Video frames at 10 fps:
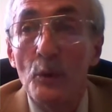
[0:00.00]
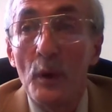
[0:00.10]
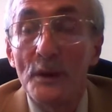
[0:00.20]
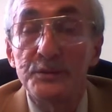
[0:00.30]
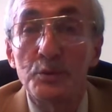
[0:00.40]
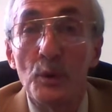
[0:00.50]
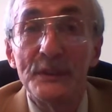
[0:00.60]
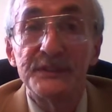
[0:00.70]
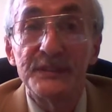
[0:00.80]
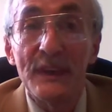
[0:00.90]

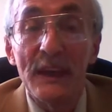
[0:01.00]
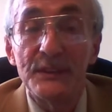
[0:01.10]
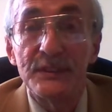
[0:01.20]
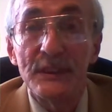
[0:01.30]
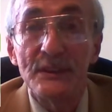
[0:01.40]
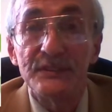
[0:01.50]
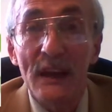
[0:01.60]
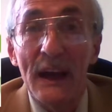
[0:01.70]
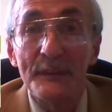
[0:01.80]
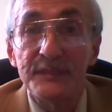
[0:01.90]
28 years
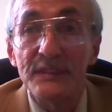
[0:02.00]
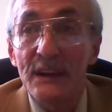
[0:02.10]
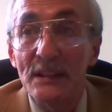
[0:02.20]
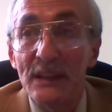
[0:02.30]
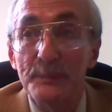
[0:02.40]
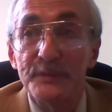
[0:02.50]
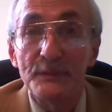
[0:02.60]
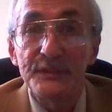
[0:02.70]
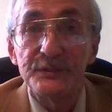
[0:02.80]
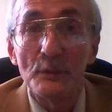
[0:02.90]
after the collapse of the
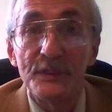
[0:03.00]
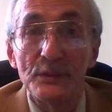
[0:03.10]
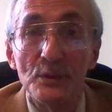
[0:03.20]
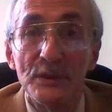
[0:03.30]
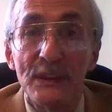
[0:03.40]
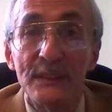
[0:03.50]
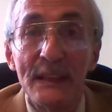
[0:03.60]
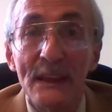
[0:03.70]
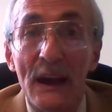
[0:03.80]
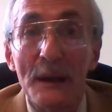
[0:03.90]
Soviet Union,
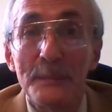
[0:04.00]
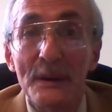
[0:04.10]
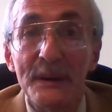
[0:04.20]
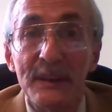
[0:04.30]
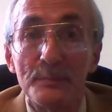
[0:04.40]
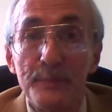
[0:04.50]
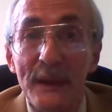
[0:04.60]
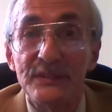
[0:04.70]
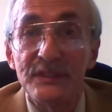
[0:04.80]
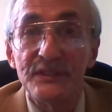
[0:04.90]
American
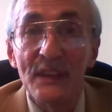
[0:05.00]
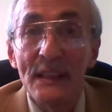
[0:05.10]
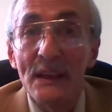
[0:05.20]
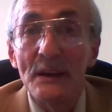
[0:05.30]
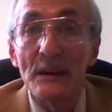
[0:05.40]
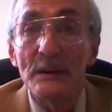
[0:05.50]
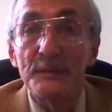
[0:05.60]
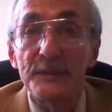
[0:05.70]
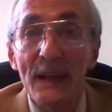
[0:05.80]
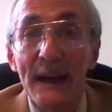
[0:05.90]
bases
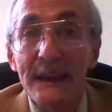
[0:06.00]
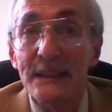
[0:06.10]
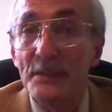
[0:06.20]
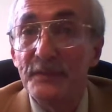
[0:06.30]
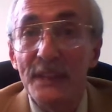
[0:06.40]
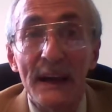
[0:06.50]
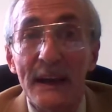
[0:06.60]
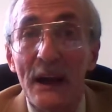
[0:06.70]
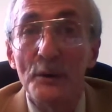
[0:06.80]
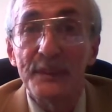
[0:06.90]
fly in and fly
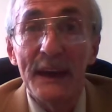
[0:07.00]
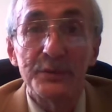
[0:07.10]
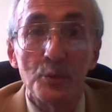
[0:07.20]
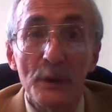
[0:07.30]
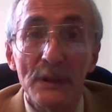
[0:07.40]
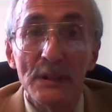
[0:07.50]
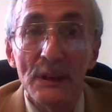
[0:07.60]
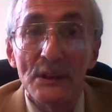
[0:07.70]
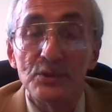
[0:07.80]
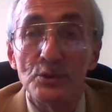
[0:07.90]
out at will
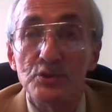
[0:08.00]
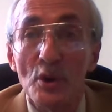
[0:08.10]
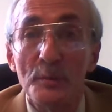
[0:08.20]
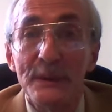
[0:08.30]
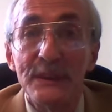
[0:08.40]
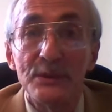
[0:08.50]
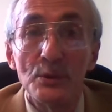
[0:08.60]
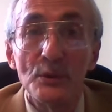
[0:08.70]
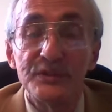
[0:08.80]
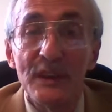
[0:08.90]
to Germany,
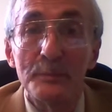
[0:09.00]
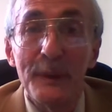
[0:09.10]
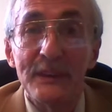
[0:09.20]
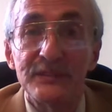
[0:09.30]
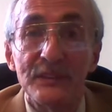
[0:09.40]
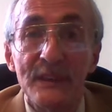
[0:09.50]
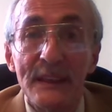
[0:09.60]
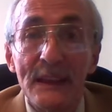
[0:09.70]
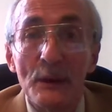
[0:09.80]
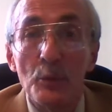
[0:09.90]
use their bases
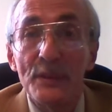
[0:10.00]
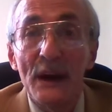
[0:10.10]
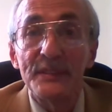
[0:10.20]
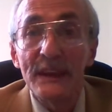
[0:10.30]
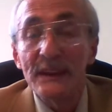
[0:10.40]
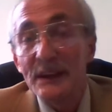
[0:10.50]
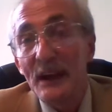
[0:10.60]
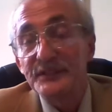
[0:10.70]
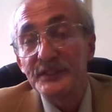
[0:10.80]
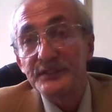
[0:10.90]
without any
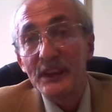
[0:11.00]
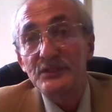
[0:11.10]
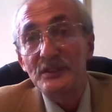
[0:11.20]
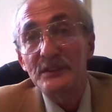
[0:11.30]
consultation